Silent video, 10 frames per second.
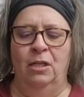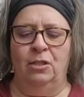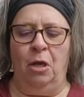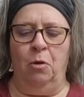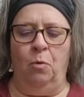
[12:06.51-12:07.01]

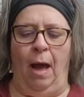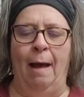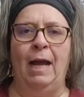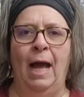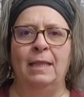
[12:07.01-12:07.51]
So
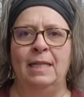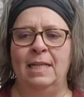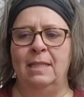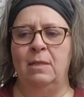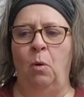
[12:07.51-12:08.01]
I got
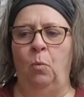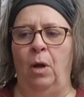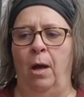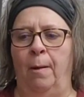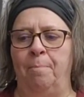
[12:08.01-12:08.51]
these
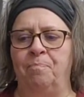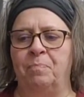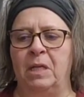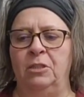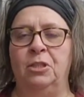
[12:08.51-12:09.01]

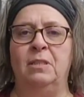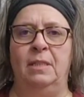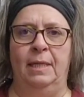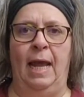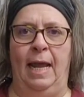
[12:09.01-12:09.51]

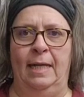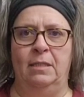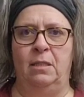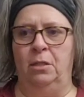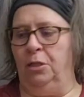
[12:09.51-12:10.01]
just in
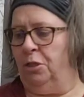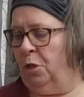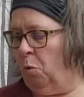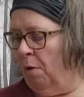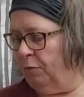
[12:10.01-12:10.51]
case to
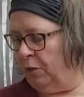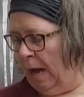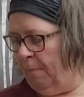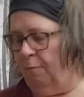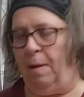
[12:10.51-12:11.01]
go over
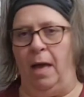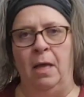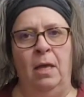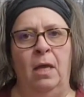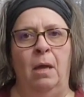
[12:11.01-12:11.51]
top of my
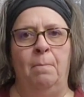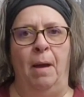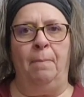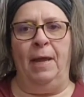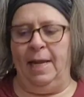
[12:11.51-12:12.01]

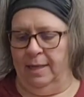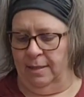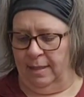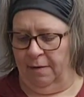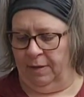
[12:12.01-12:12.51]

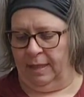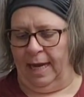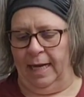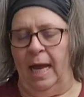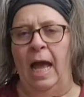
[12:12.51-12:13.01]
pants and
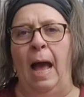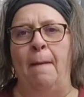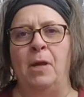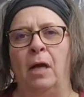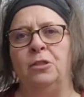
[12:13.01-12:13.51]
everything.
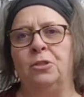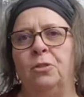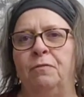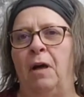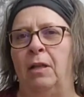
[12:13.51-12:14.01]
I'm not
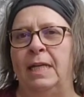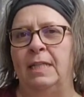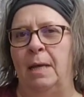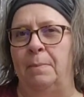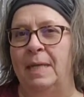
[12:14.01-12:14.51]
sure if I'll
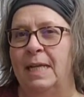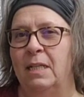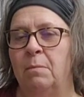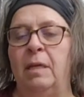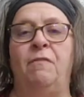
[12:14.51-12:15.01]
end up needing
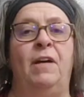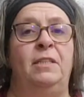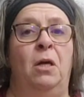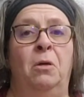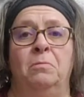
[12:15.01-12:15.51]
them. If I
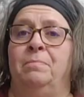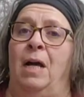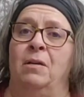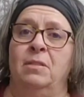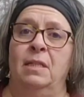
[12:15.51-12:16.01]
don't,
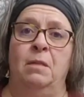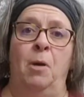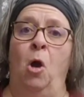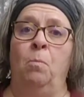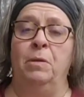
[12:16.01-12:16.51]
I'll send them
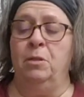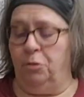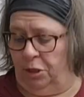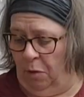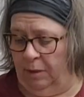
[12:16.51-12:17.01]
home, but they're
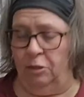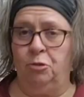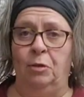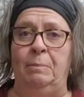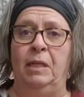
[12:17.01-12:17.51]
so
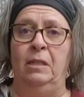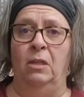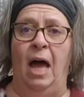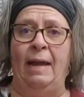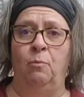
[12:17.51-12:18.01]
extremely
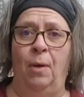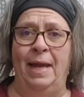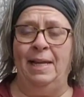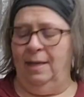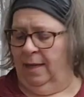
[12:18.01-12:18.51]

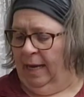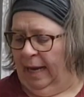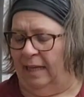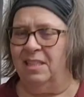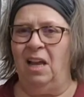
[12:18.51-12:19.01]
lightweight,
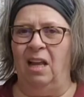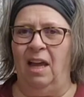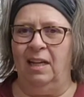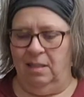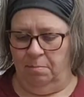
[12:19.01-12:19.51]
it's not
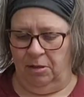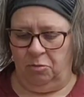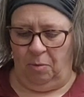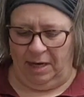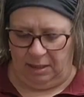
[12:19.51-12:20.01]
like it's
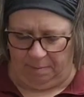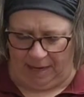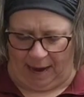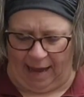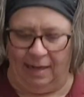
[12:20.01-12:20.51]
much weight to
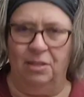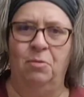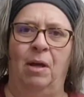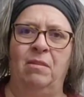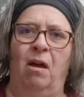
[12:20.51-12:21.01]
be added,
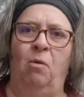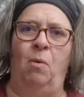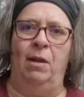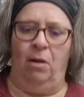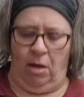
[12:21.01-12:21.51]
so I thought,
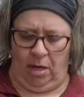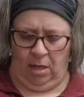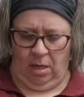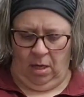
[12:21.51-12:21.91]
why not?